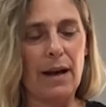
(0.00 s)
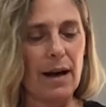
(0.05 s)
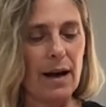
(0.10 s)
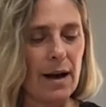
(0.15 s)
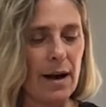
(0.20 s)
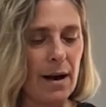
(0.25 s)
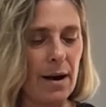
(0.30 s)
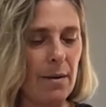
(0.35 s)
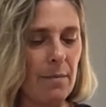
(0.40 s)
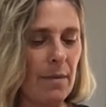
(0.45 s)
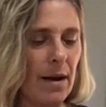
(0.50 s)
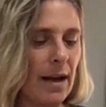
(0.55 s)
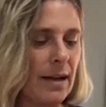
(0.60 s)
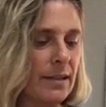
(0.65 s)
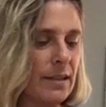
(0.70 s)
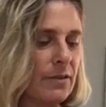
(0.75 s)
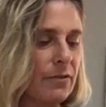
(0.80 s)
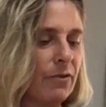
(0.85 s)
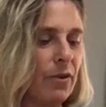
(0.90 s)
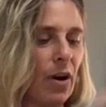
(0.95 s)

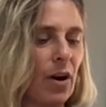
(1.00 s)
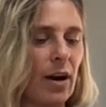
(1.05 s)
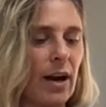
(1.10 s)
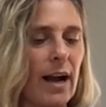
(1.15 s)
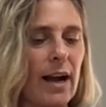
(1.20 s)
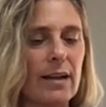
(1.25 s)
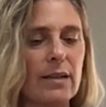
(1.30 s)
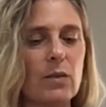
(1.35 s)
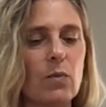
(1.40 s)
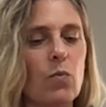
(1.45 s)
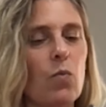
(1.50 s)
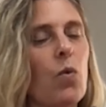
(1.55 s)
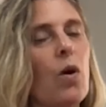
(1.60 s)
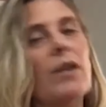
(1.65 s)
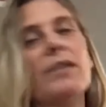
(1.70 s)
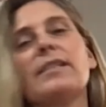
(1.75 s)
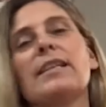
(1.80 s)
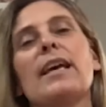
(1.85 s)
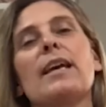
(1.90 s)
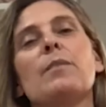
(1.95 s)
As far as
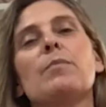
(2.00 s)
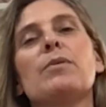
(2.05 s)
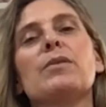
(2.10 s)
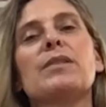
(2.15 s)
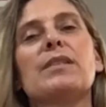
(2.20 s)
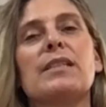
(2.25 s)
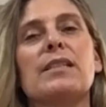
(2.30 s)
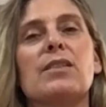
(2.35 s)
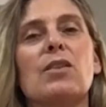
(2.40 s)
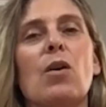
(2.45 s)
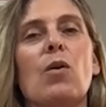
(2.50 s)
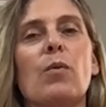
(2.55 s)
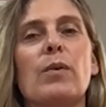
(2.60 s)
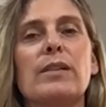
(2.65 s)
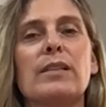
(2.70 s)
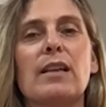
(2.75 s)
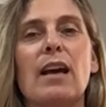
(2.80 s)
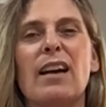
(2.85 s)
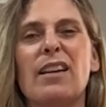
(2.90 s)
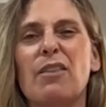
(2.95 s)
what tables, this
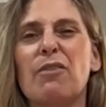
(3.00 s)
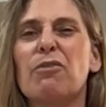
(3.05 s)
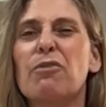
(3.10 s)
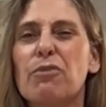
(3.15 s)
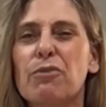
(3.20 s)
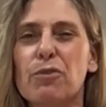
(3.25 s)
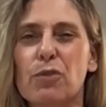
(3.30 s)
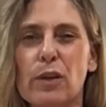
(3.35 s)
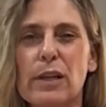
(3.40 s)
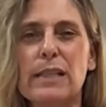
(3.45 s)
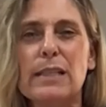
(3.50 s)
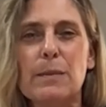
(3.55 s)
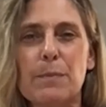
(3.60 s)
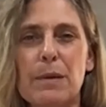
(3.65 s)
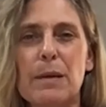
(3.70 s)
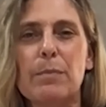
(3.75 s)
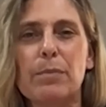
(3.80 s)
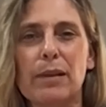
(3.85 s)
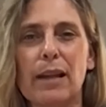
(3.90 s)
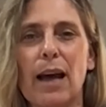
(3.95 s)
always kind of freaks
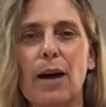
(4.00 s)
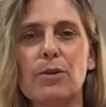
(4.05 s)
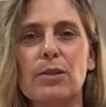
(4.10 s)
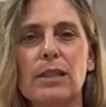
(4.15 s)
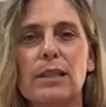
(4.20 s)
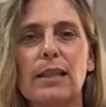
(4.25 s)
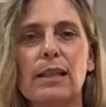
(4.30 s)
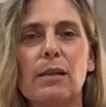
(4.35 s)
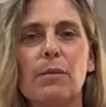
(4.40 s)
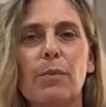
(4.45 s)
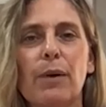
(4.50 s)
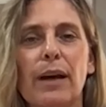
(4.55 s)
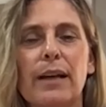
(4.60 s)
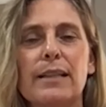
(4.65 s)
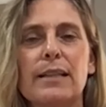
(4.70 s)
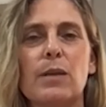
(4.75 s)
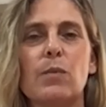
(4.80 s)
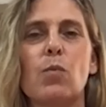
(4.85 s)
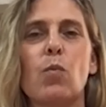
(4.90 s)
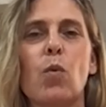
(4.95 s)
people out a little
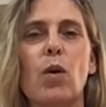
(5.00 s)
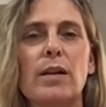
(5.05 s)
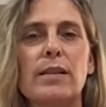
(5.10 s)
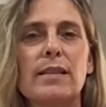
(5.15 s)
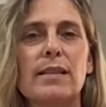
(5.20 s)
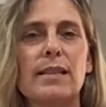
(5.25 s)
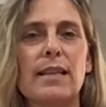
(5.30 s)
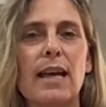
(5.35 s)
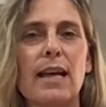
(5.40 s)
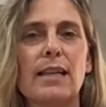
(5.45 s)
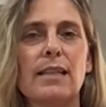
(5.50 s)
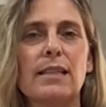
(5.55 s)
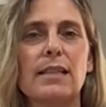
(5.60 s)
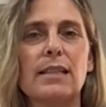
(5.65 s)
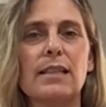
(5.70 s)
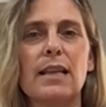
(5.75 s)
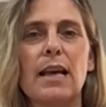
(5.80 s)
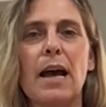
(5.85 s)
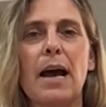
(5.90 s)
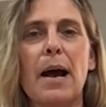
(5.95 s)
bit in one
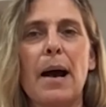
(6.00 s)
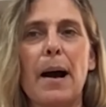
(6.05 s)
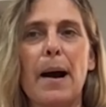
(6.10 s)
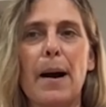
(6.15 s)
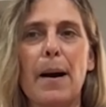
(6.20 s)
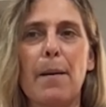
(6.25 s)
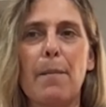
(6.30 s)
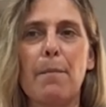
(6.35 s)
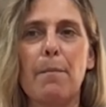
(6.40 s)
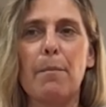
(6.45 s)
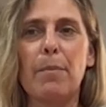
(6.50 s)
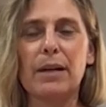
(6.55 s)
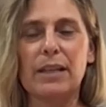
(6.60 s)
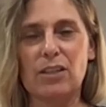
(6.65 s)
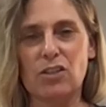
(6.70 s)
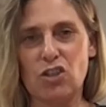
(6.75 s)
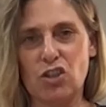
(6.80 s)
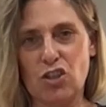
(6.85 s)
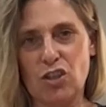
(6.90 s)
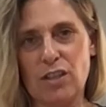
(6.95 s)
sense, but
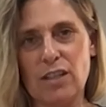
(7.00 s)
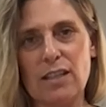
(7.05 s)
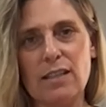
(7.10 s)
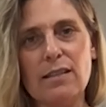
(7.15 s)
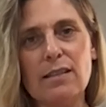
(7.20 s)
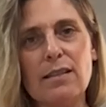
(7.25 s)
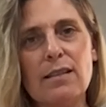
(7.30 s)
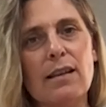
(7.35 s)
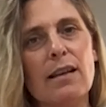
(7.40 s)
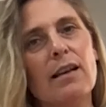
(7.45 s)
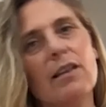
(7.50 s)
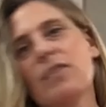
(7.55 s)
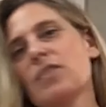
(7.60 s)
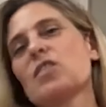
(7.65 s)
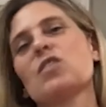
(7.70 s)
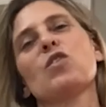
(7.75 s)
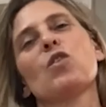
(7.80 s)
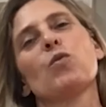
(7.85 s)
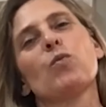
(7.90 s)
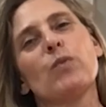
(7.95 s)
it shouldn't.
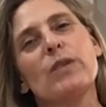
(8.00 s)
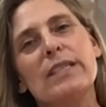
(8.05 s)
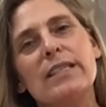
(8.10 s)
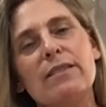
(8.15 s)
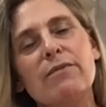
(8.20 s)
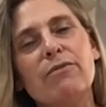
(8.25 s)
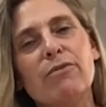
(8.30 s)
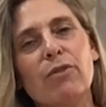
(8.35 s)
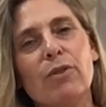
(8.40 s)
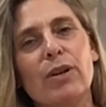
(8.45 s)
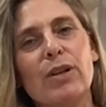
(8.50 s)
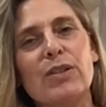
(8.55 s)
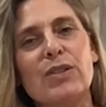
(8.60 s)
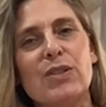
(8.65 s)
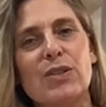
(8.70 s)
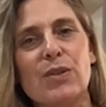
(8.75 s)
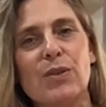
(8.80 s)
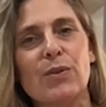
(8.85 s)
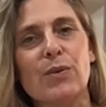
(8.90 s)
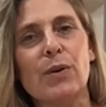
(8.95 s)
There's no reason for it
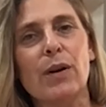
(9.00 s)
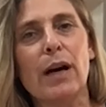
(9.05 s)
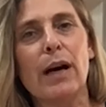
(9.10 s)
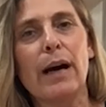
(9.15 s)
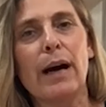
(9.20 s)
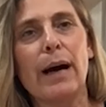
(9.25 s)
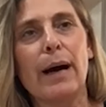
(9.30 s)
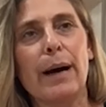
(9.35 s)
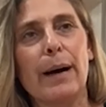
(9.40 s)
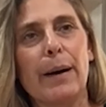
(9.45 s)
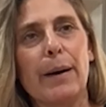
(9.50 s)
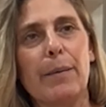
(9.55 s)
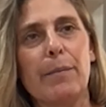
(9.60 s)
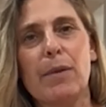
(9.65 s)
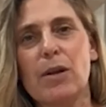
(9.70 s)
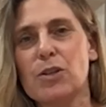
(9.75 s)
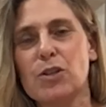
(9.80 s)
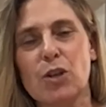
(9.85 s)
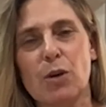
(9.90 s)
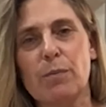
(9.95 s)
to.
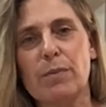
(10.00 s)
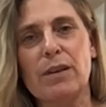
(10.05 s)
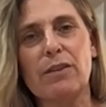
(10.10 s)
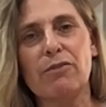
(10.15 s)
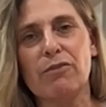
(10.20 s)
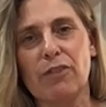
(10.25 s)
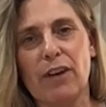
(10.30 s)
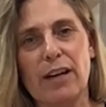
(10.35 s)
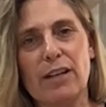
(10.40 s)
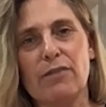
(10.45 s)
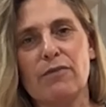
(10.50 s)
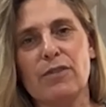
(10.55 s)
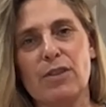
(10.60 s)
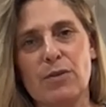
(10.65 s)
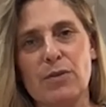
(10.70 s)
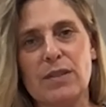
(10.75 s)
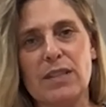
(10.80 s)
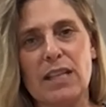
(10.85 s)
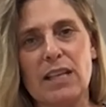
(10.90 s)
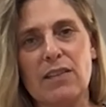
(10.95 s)
Don't be afraid of
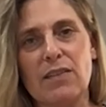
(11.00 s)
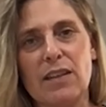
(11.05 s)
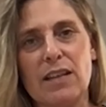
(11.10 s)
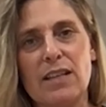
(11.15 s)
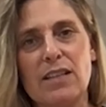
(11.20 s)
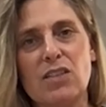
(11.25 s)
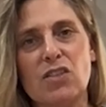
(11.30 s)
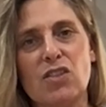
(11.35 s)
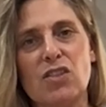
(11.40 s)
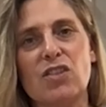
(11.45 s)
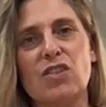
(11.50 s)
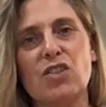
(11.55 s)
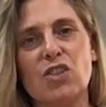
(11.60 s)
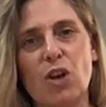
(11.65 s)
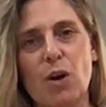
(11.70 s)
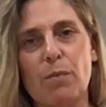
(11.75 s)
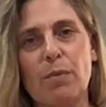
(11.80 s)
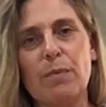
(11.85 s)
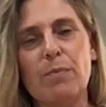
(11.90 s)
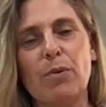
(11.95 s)
using this. Just
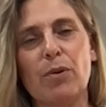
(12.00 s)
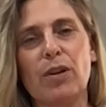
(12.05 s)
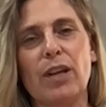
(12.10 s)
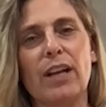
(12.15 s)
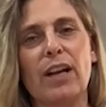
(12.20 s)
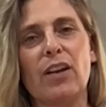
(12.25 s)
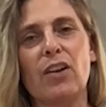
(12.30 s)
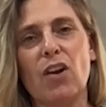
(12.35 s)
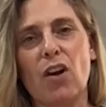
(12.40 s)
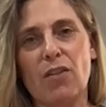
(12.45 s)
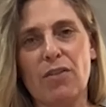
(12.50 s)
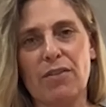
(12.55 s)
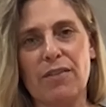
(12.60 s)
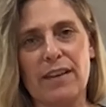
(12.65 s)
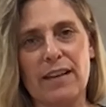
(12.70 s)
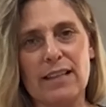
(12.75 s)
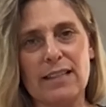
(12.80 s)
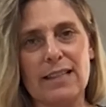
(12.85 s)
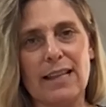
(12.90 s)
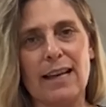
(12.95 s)
don't be putting it on
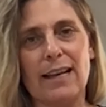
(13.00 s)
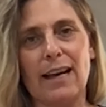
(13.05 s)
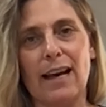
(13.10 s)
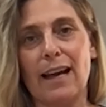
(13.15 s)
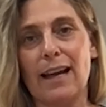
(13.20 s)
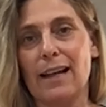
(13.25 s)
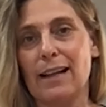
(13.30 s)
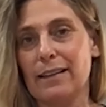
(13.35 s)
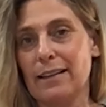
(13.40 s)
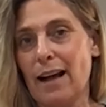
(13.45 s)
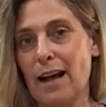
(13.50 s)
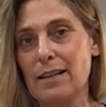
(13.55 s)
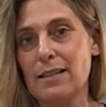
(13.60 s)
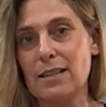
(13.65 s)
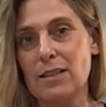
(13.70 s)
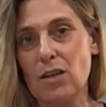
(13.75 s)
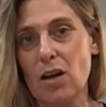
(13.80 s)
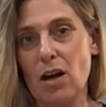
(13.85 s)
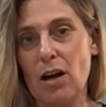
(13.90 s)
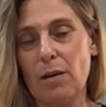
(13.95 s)
things like a
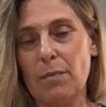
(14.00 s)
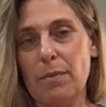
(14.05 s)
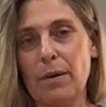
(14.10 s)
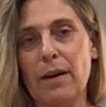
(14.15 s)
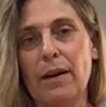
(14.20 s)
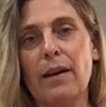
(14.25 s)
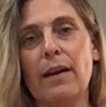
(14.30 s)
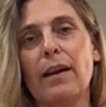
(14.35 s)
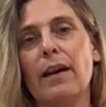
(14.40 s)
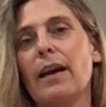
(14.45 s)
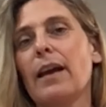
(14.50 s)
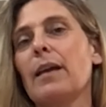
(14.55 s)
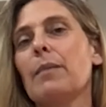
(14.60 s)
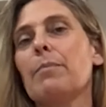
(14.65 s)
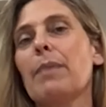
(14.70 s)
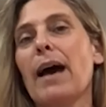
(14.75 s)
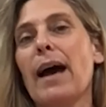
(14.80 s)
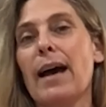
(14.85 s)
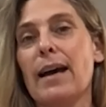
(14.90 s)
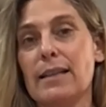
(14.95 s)
glass top, a
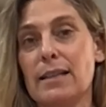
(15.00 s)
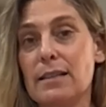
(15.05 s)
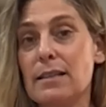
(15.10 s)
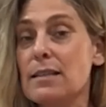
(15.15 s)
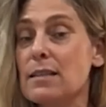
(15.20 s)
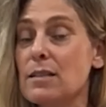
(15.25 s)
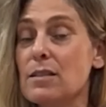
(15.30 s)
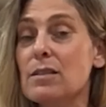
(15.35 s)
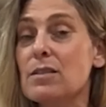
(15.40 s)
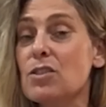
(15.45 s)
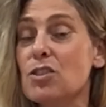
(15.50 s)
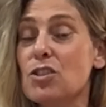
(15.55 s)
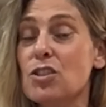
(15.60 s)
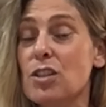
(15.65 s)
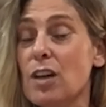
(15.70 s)
pedestal